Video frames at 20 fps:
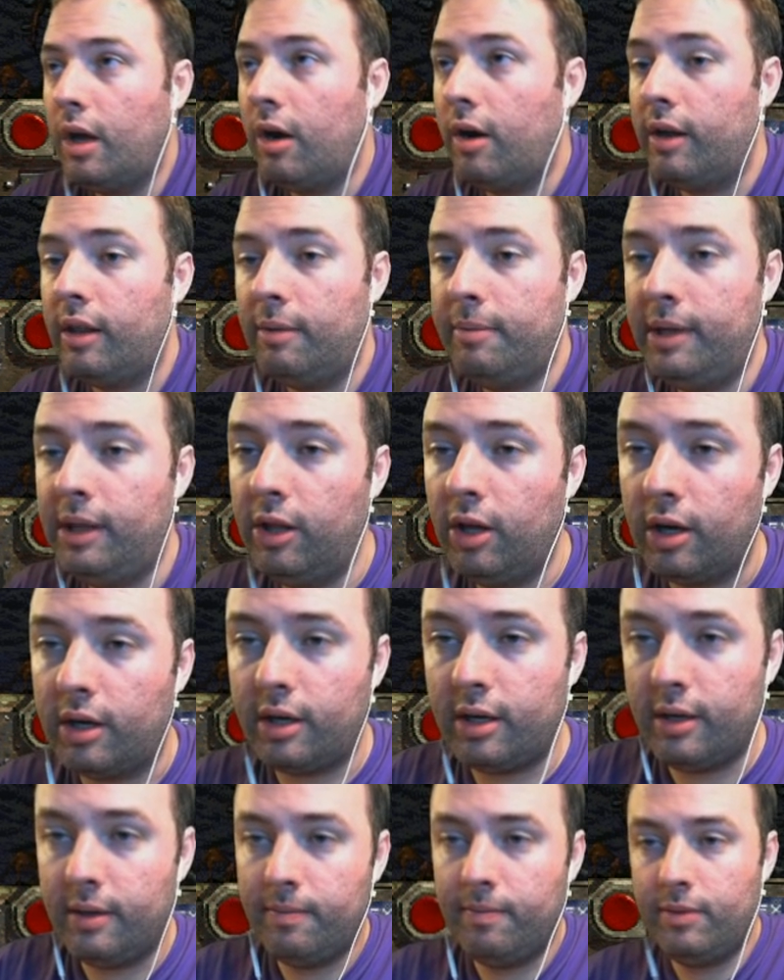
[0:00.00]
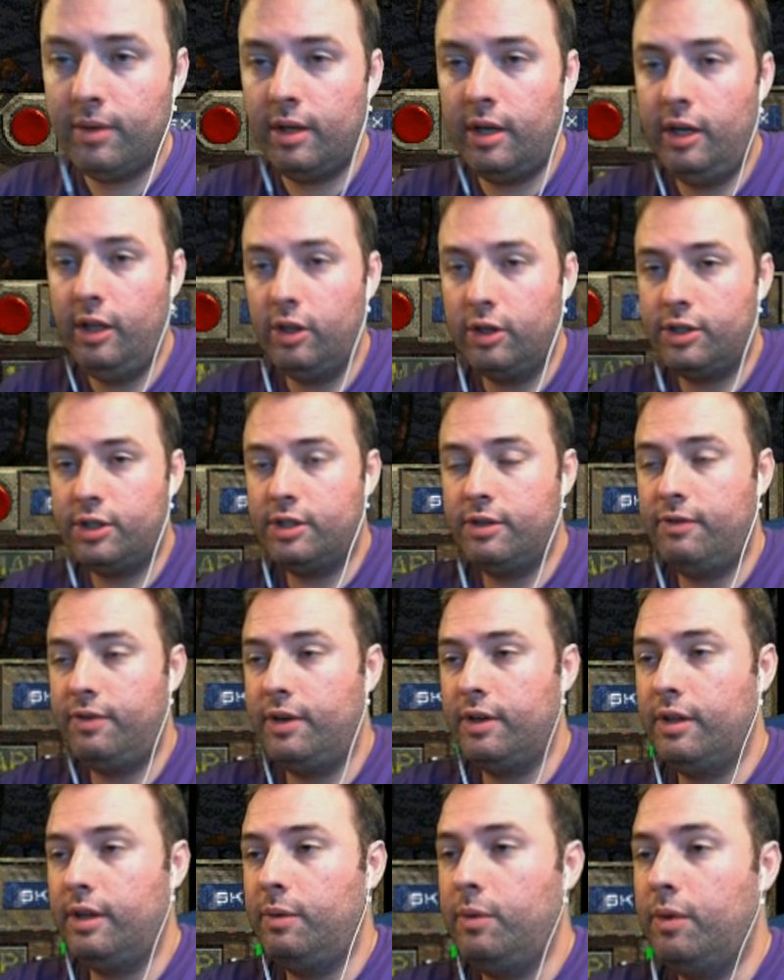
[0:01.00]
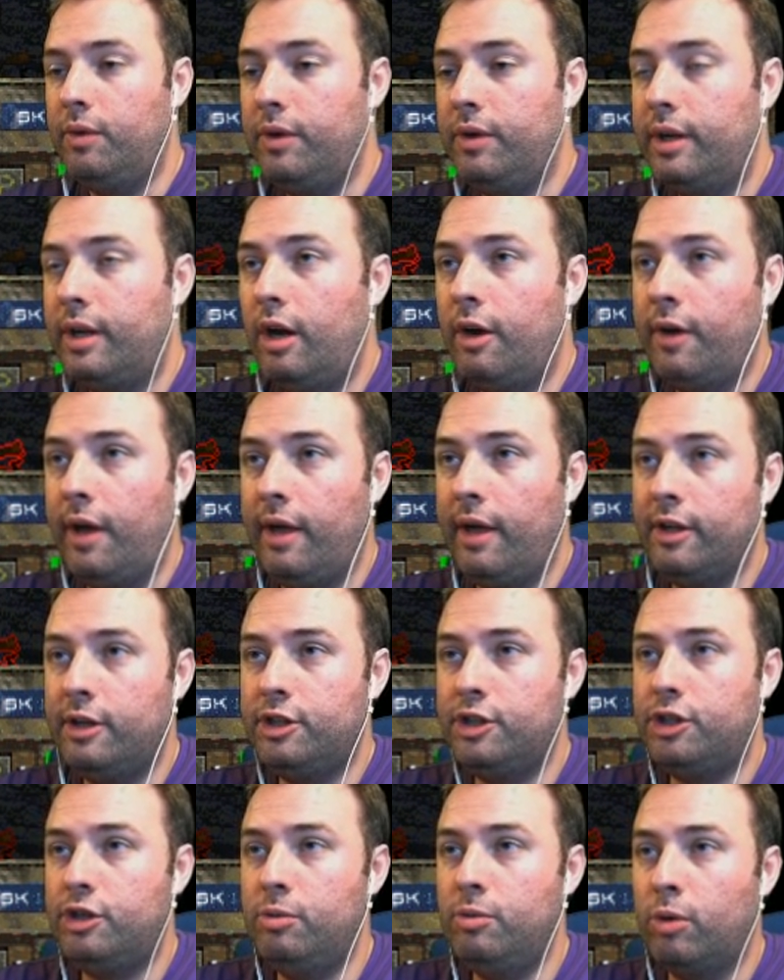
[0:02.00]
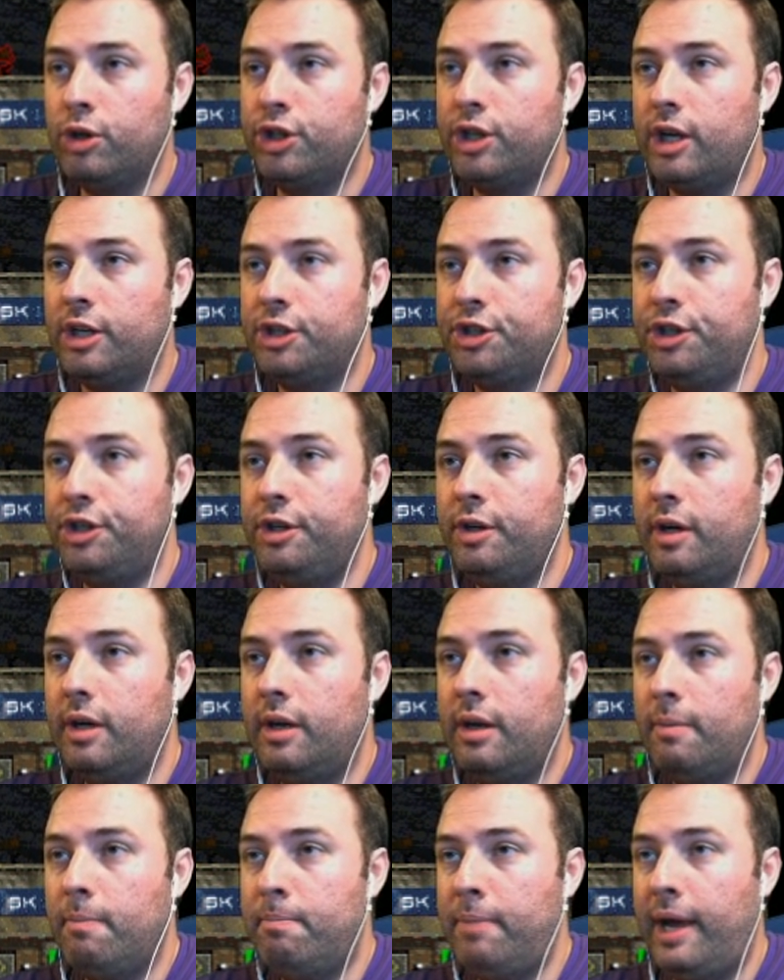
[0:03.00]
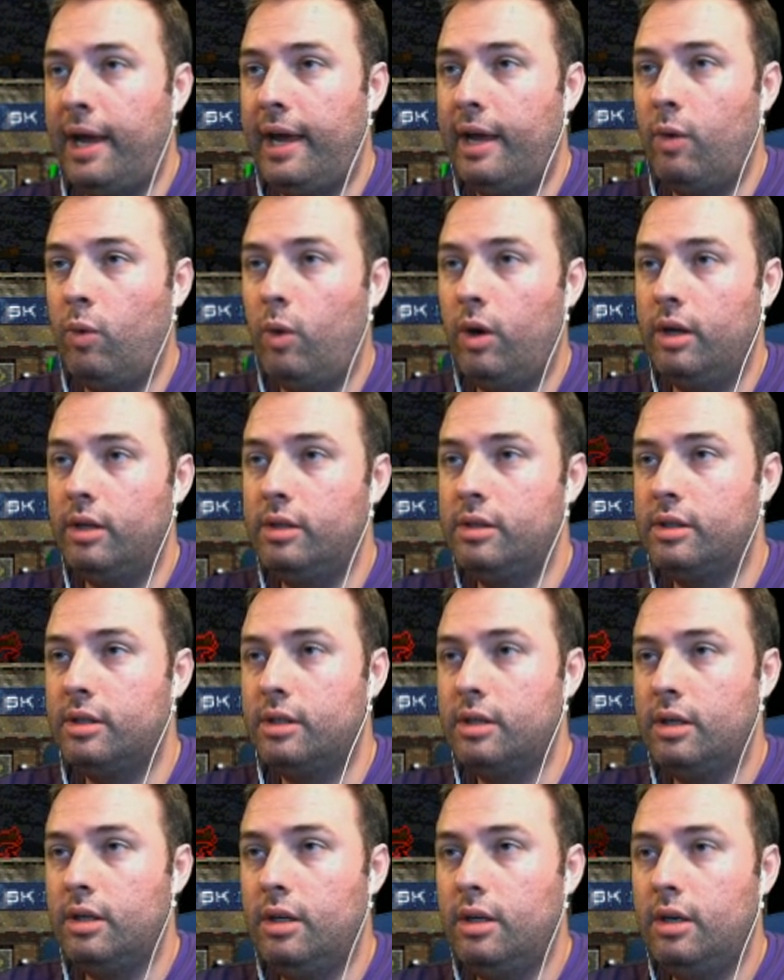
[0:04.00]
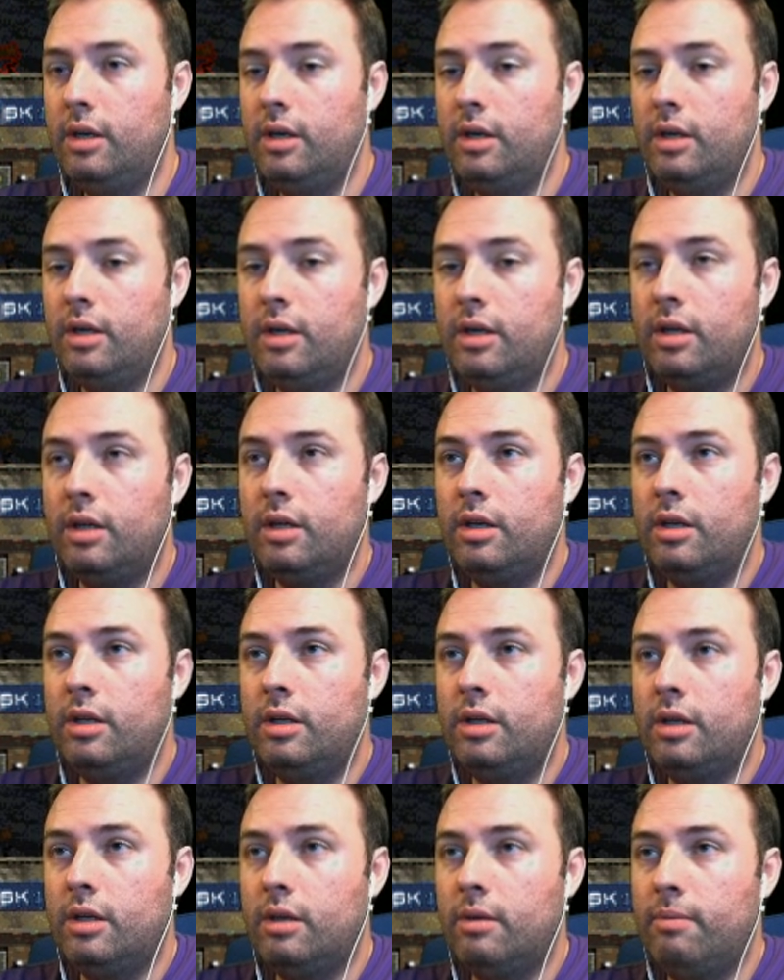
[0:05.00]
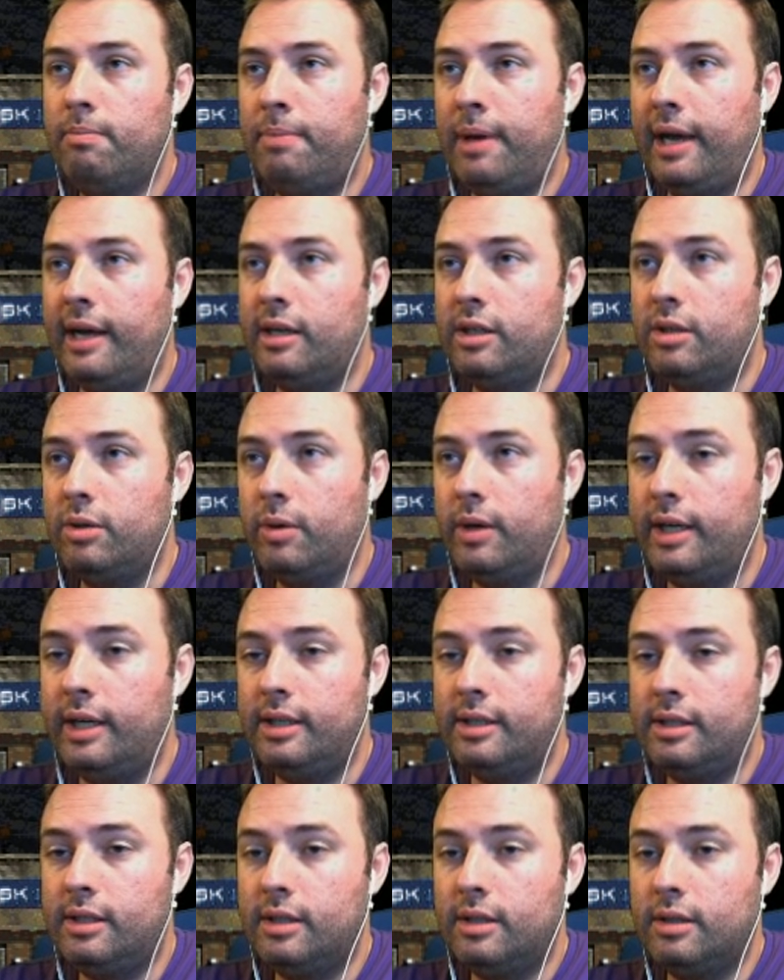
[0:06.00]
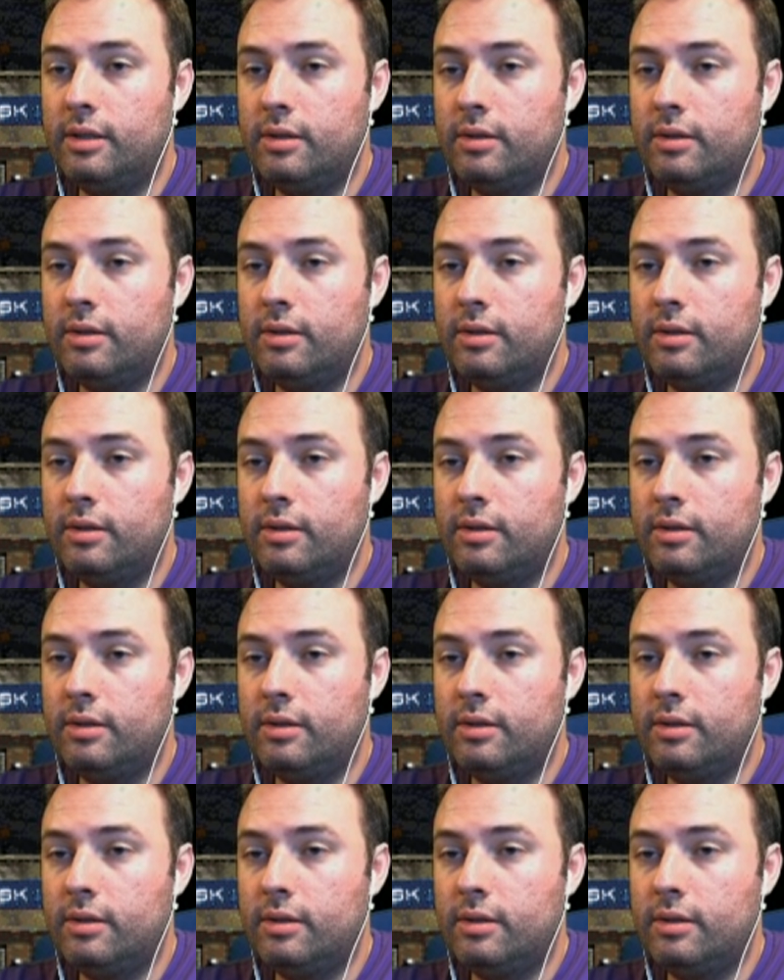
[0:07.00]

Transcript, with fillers: Alright, let me look. He looks severely wounded. Okay, I think just two more shots should do it. Bang once. Bang twice.